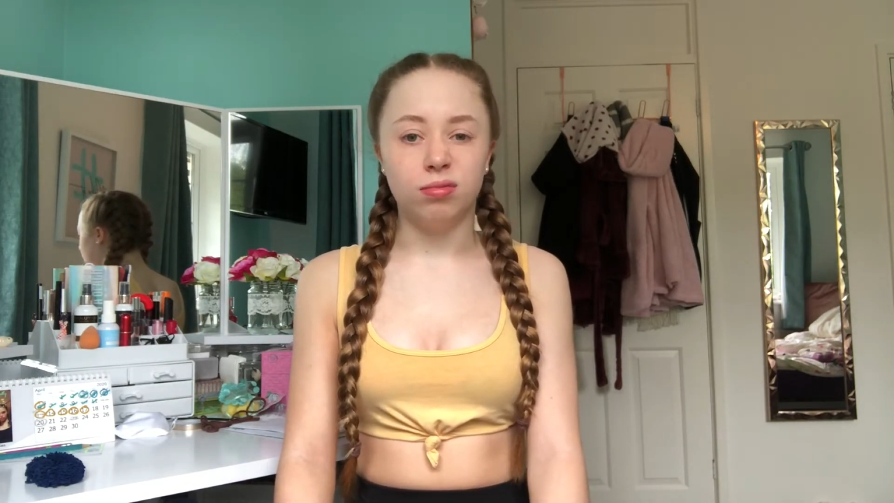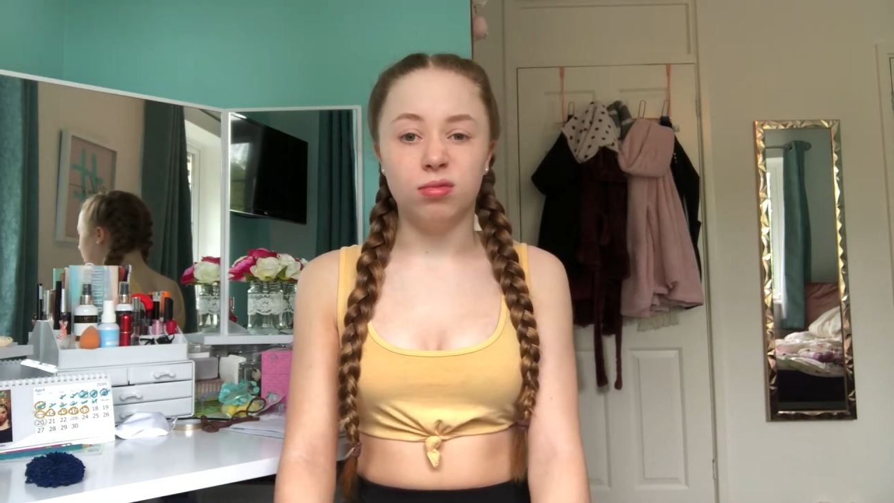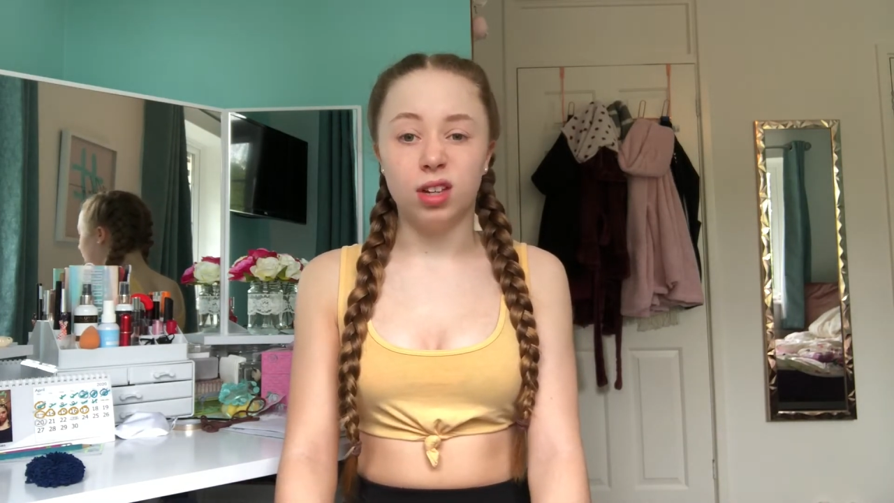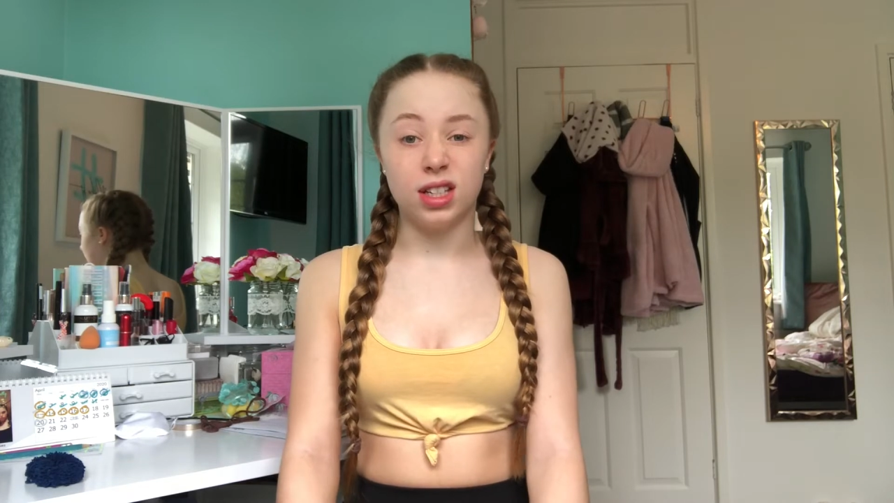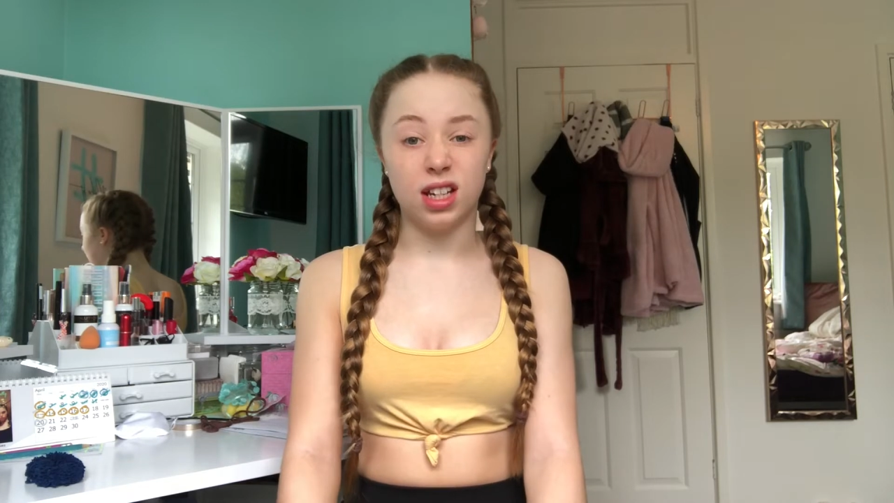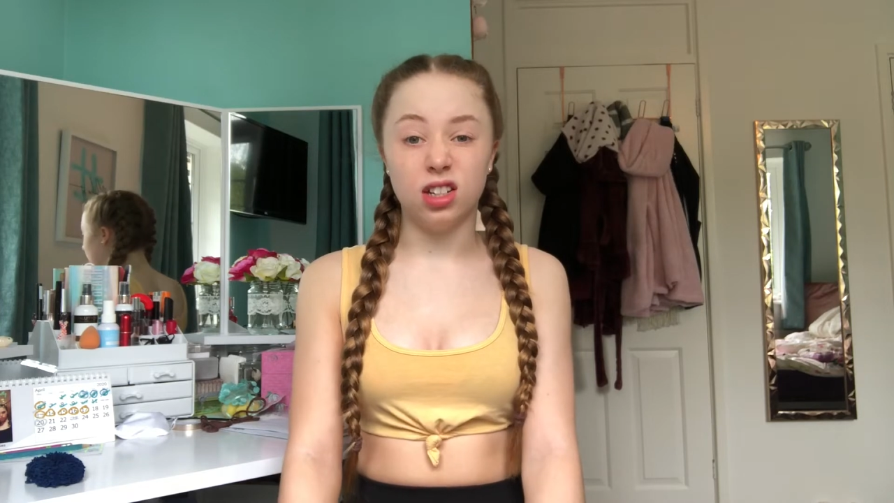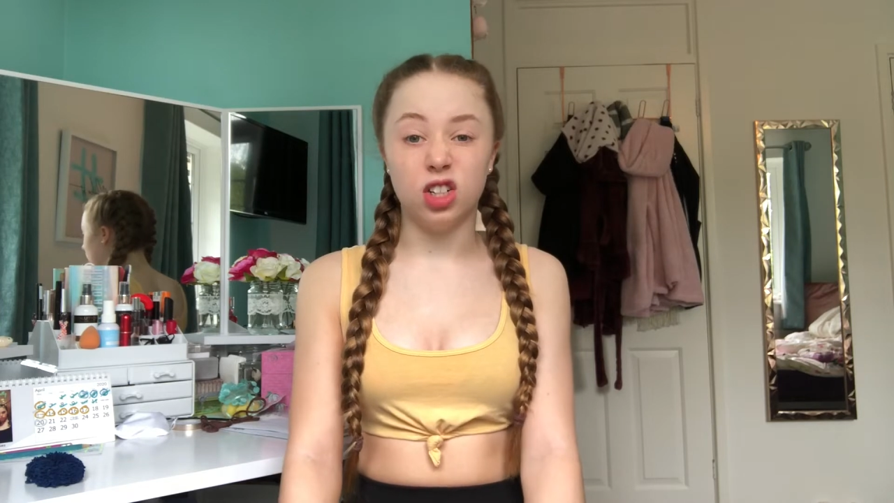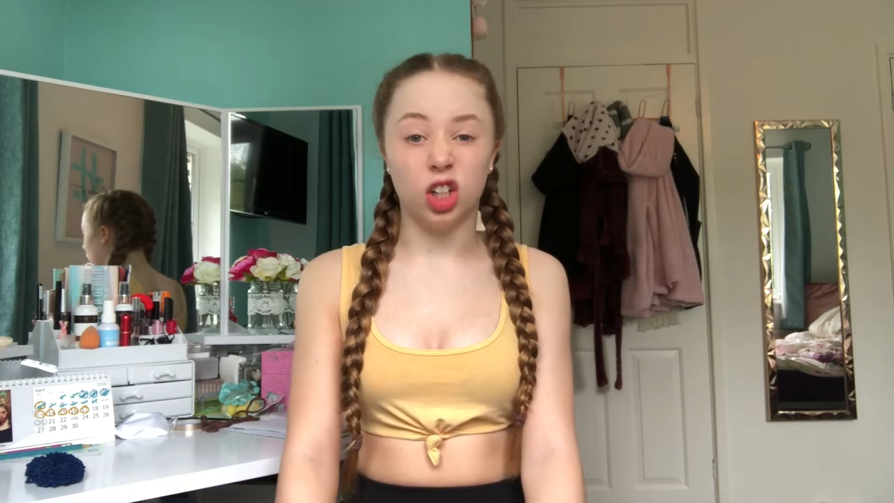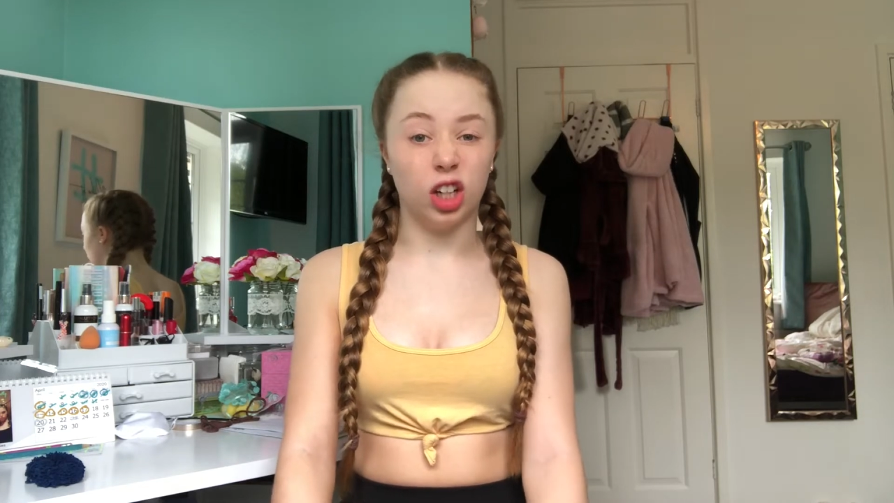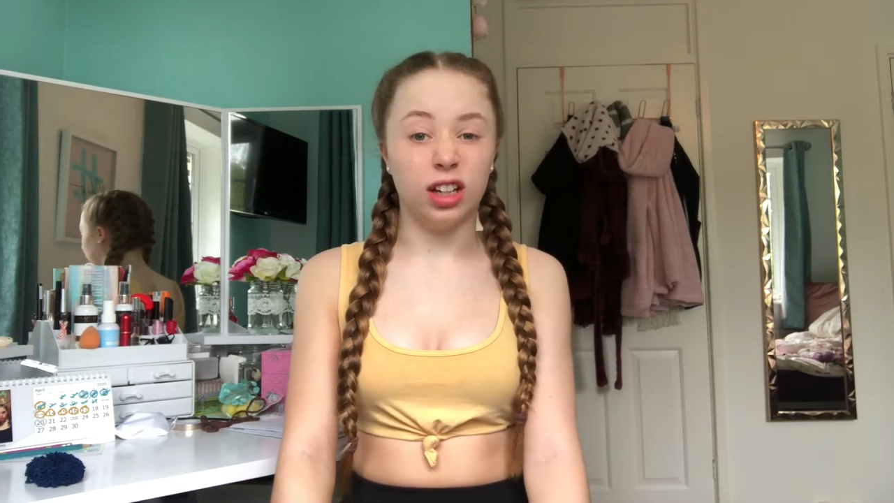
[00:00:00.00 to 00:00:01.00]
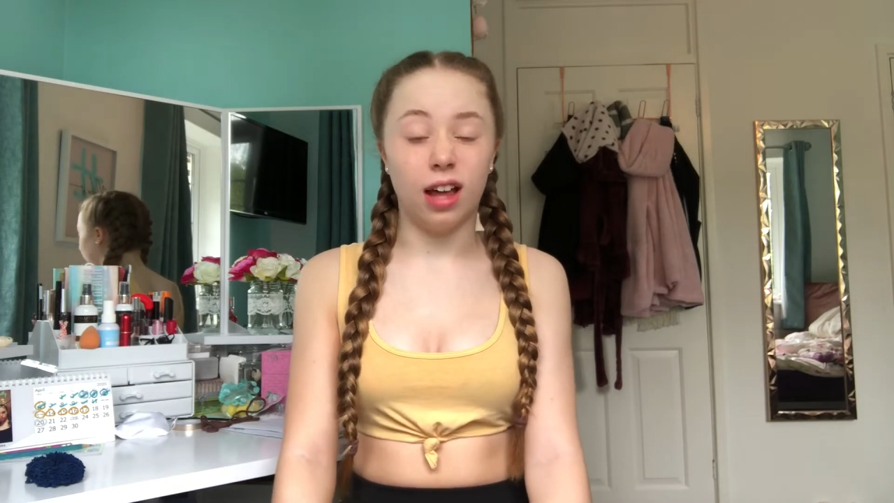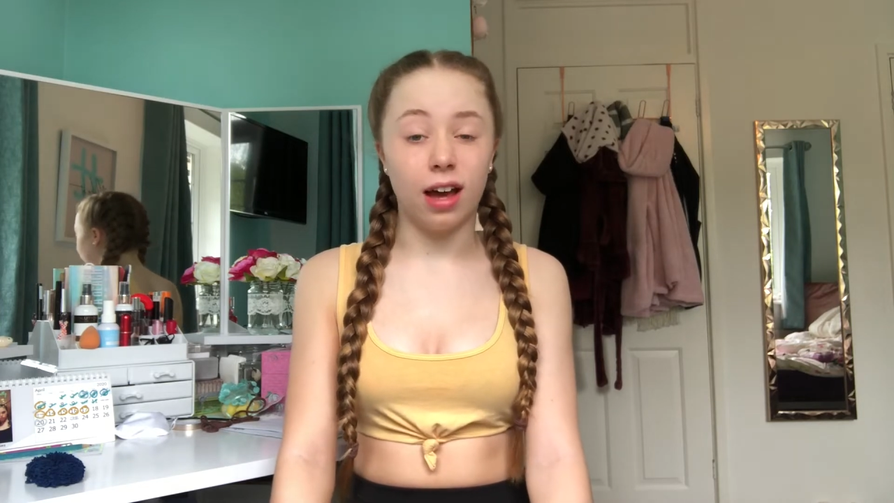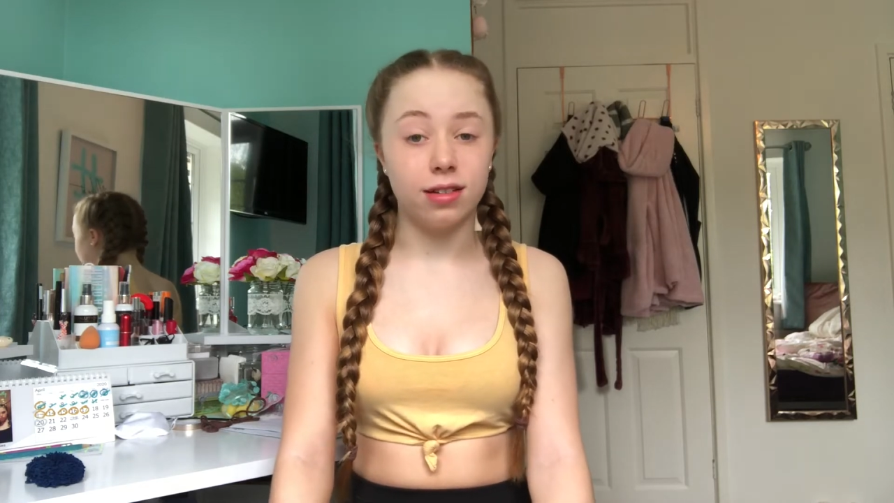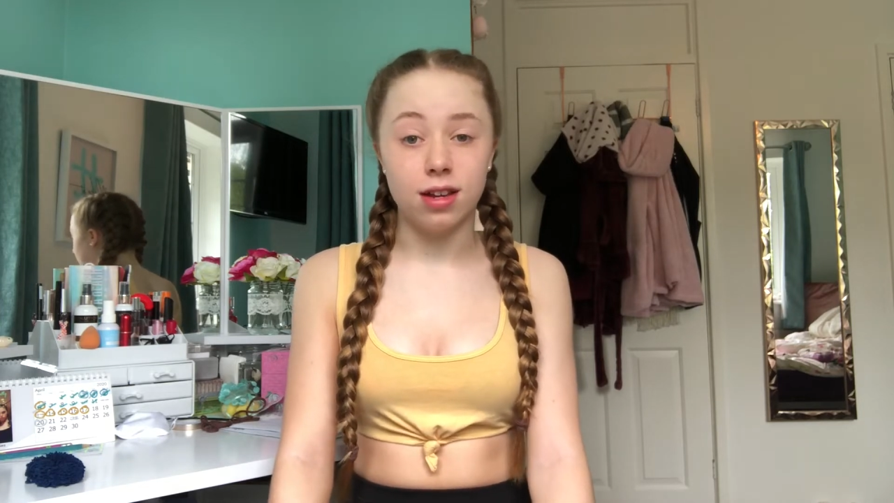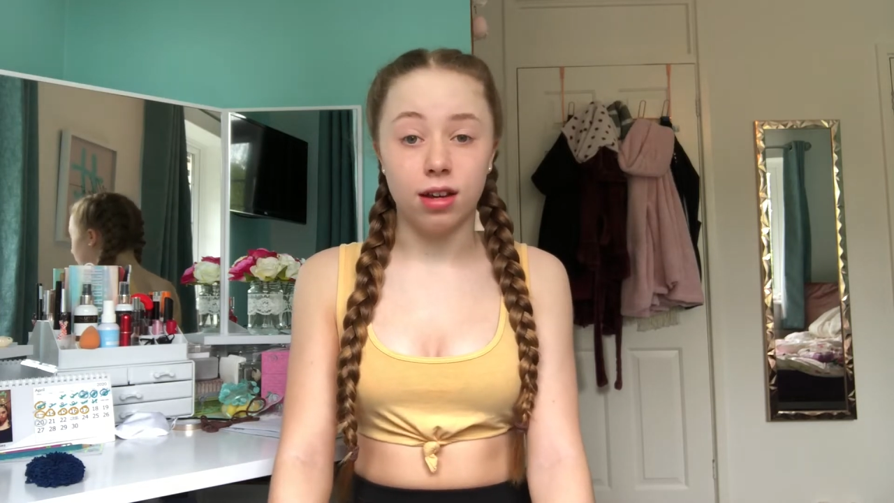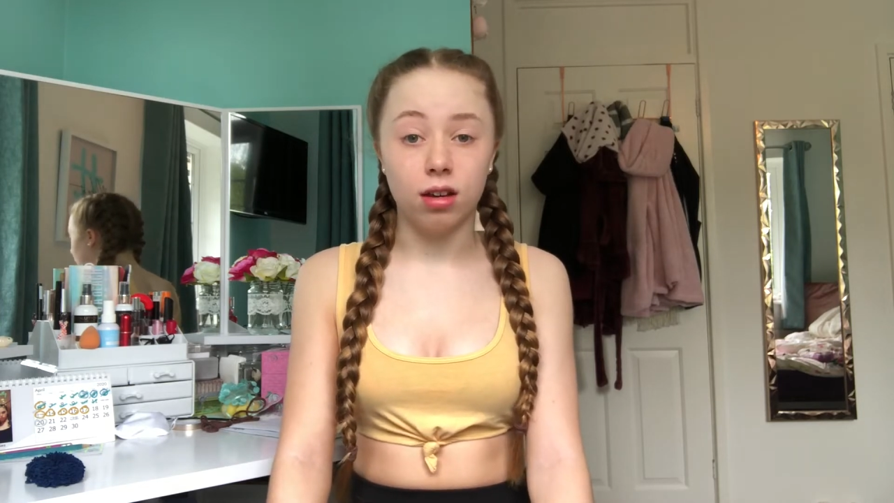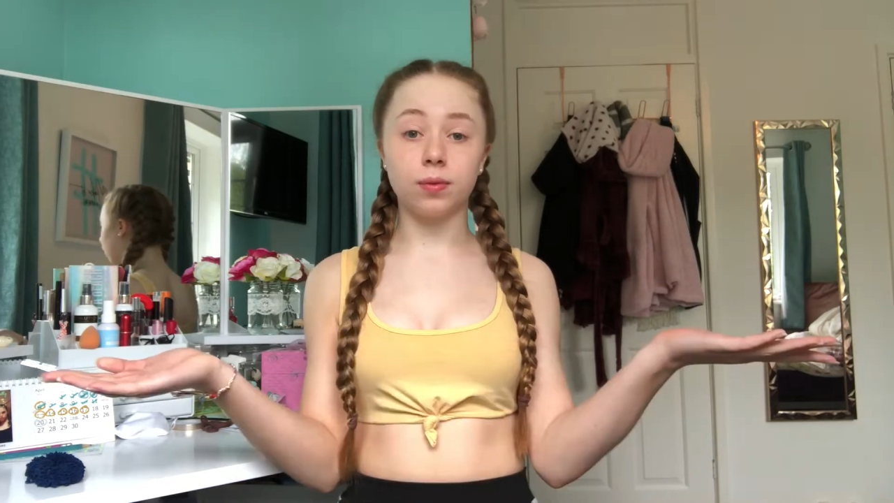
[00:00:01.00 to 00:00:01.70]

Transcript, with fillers: essentially that is it.